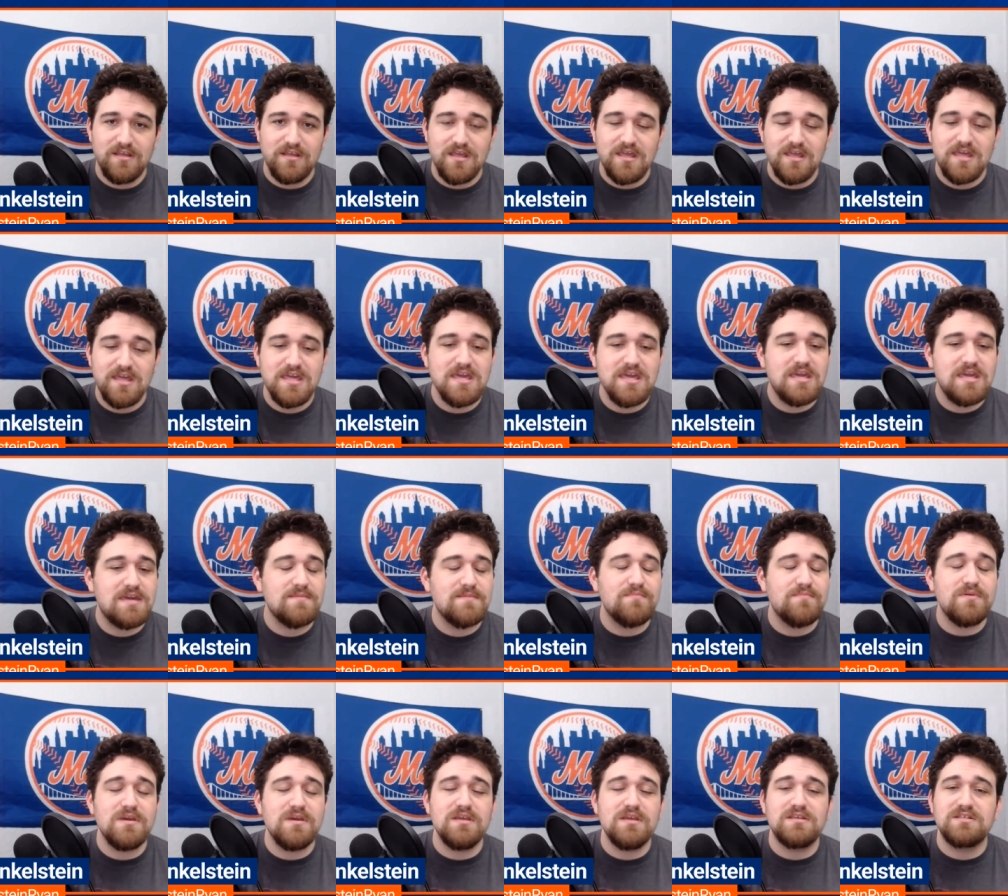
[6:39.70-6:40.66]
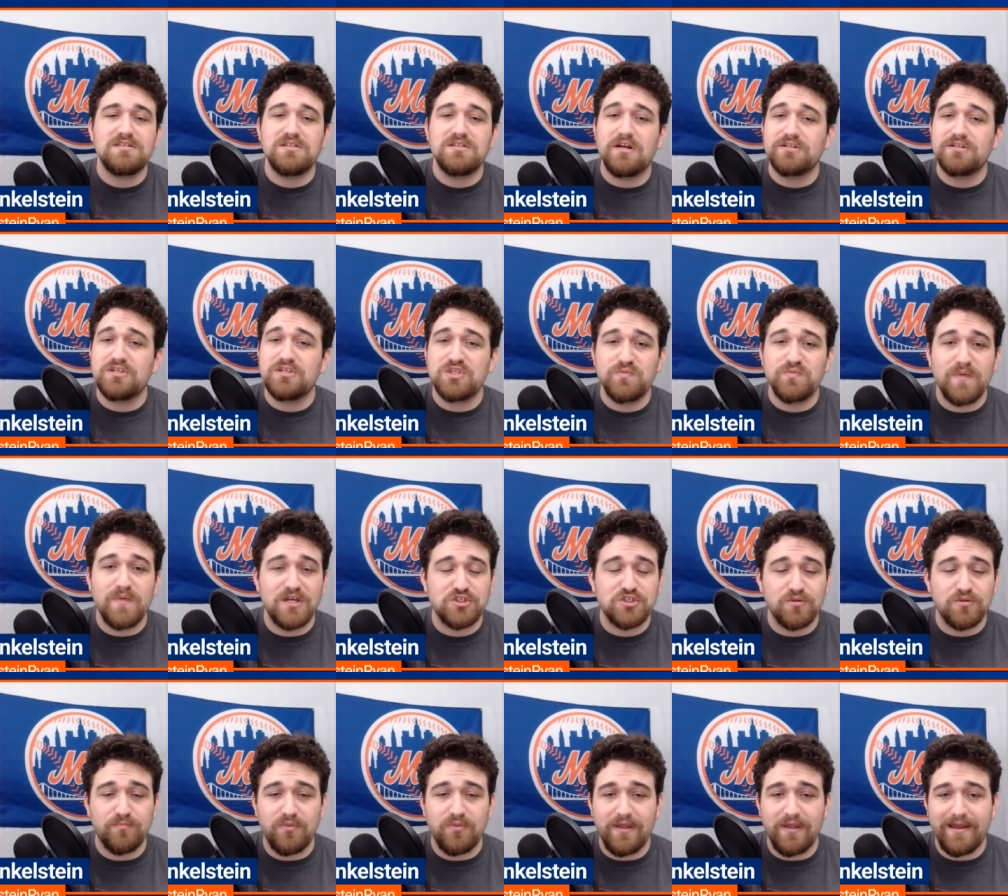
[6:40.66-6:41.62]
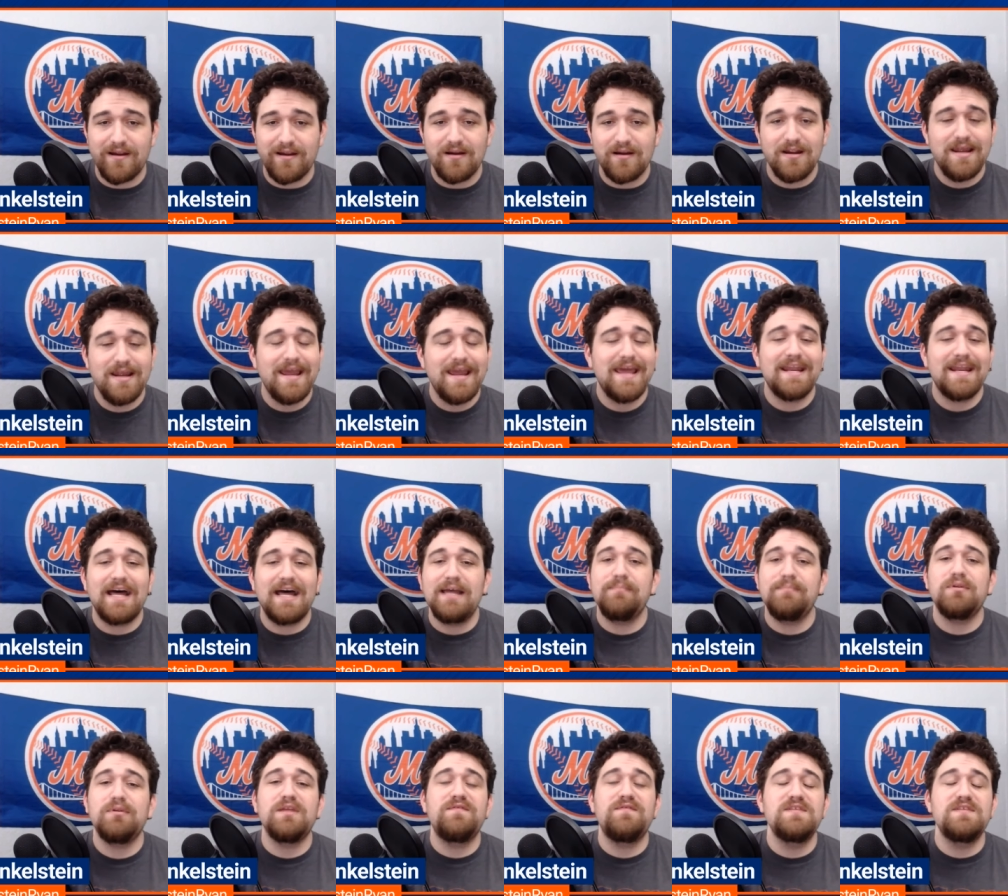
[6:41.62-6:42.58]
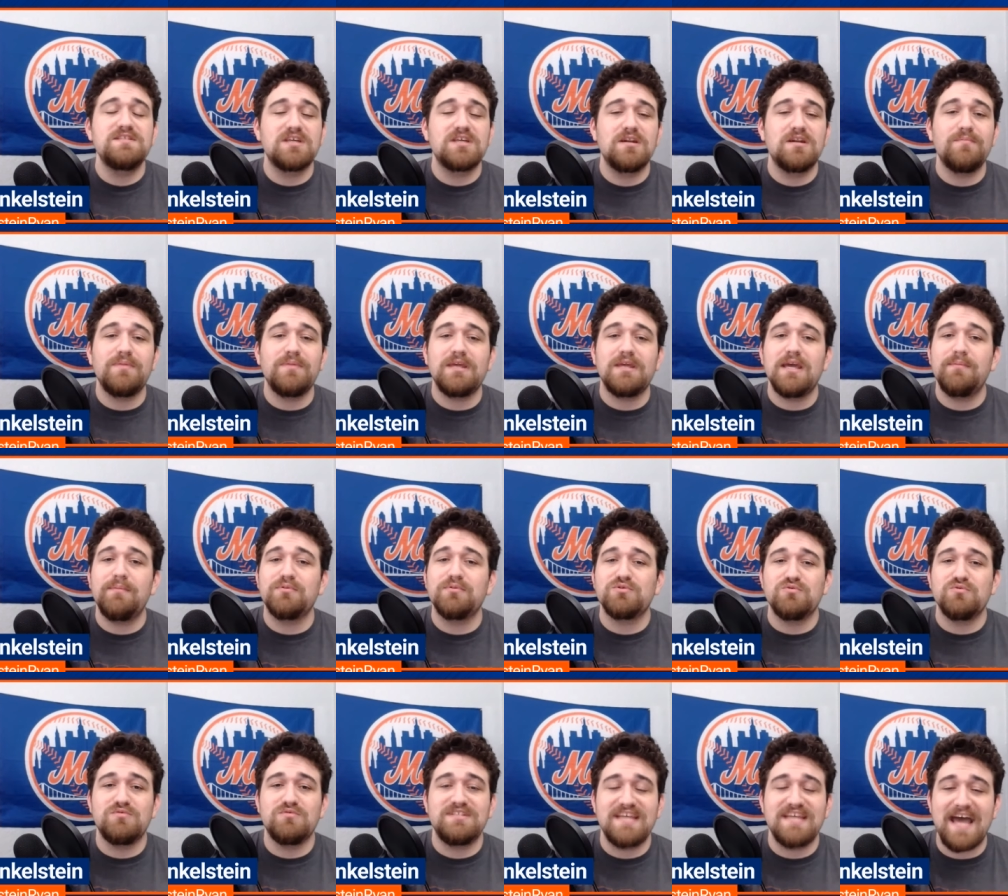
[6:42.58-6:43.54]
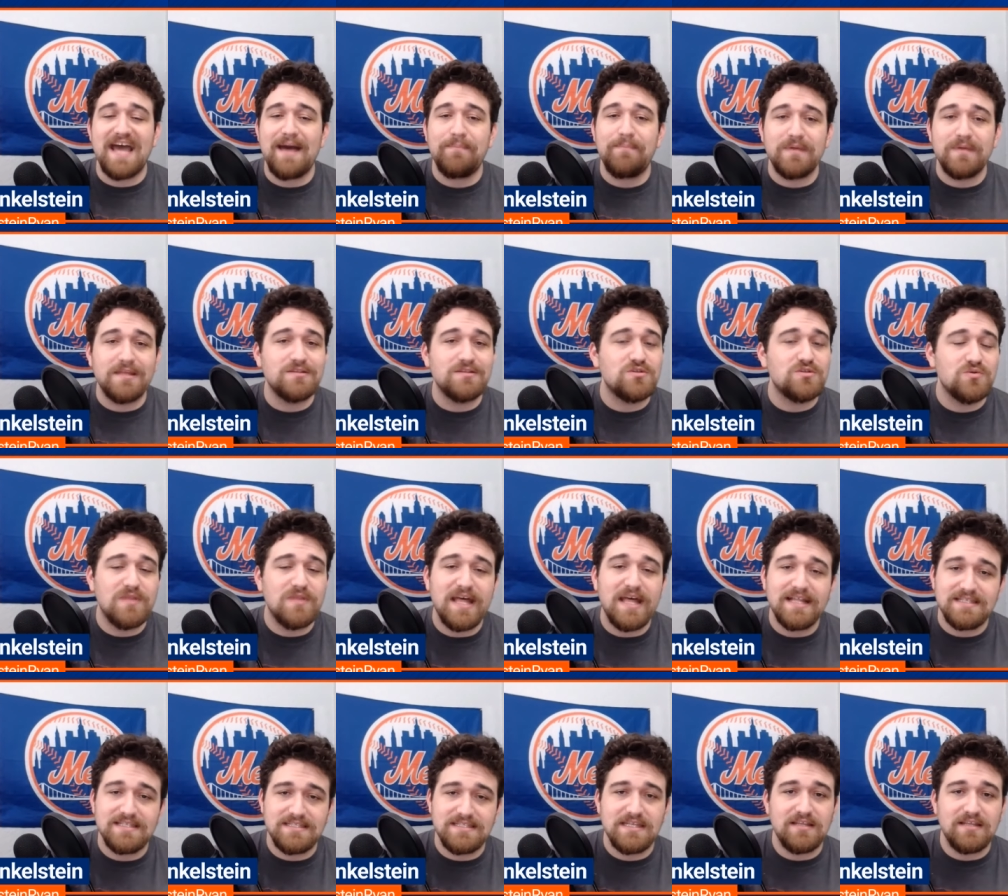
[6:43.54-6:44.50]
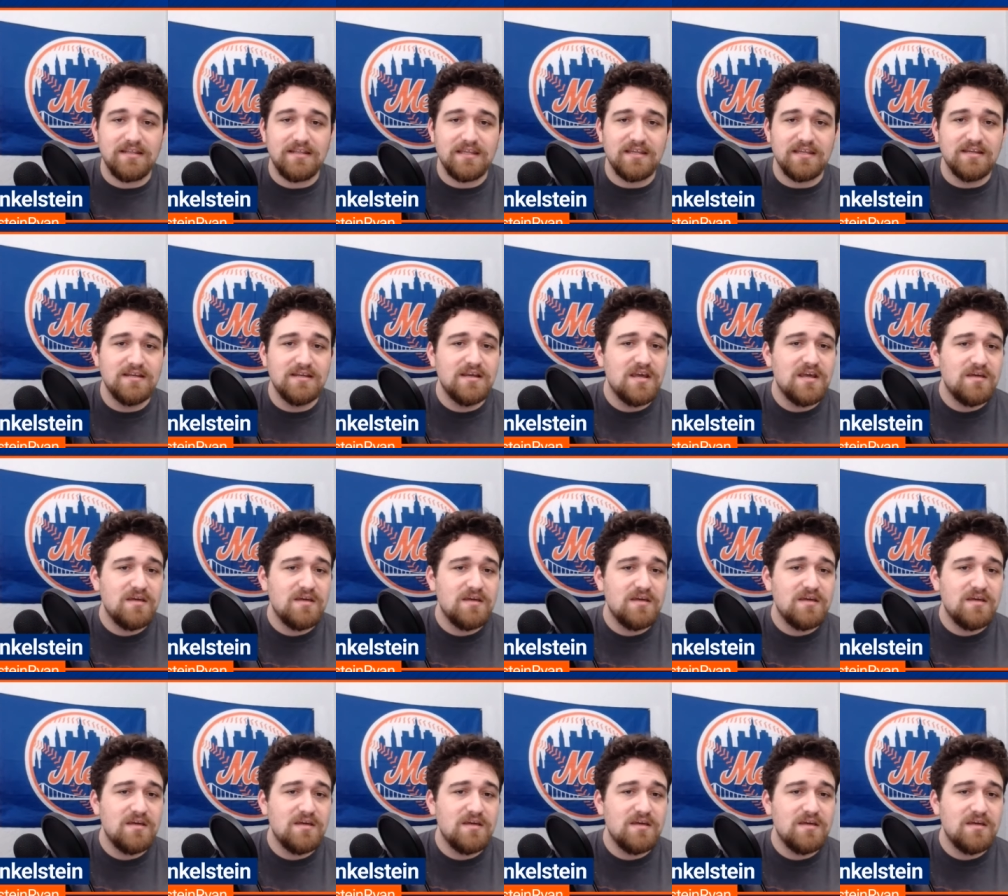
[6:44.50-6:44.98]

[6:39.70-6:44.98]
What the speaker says: He could be such a special player, and I believe he's going to be able to tap into that ceiling.